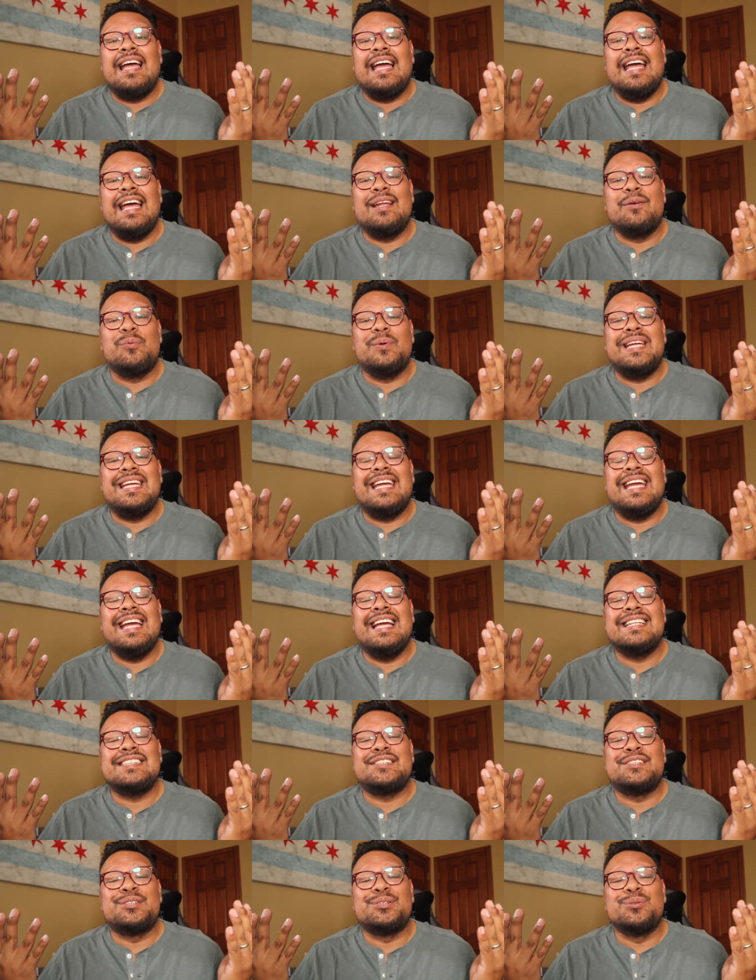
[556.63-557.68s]
and we
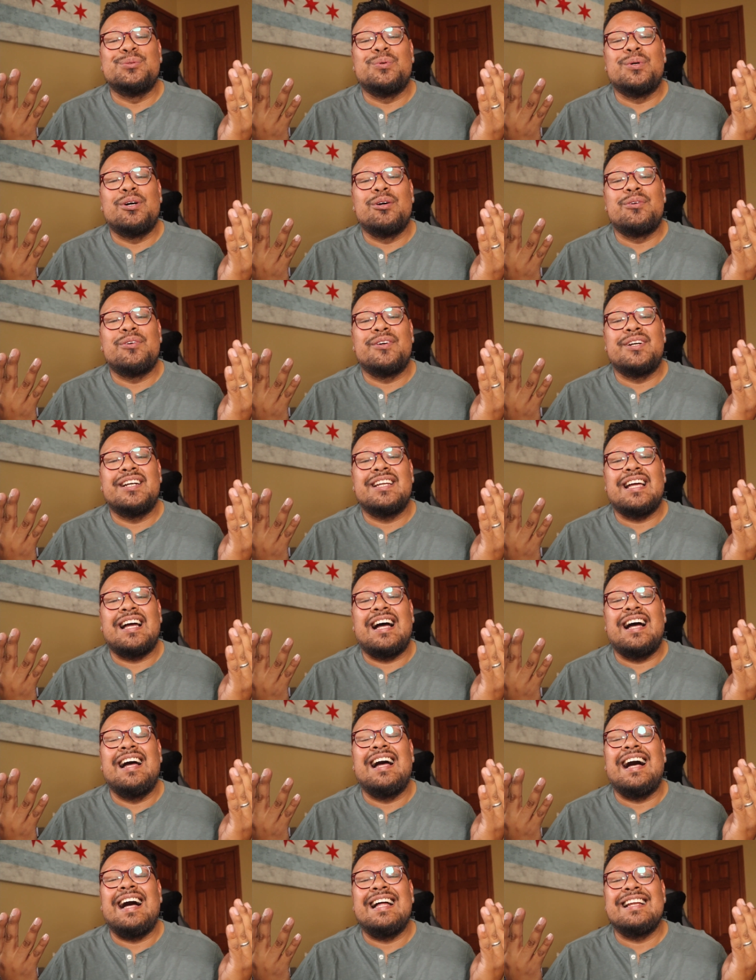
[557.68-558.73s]
hit two Woodard
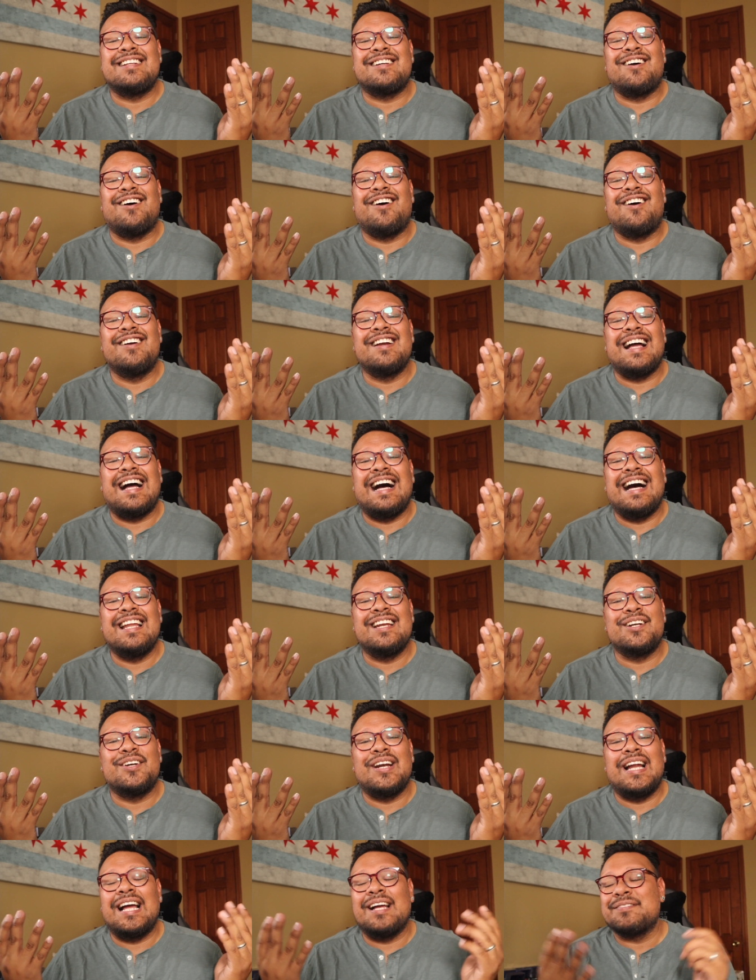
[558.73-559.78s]
on-card
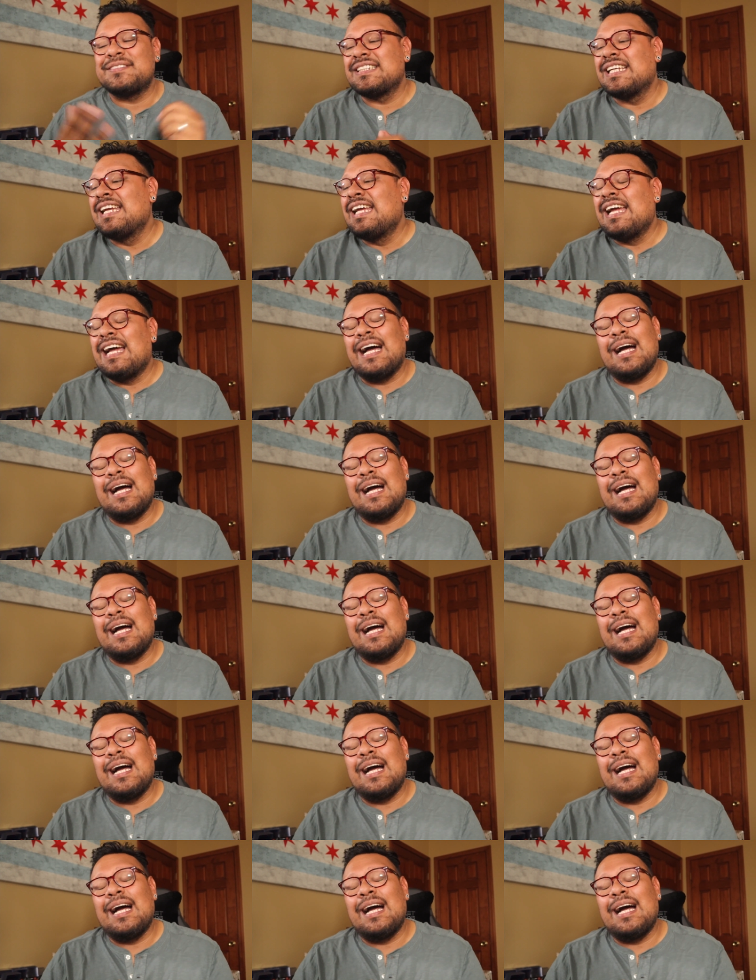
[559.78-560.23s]
autographs.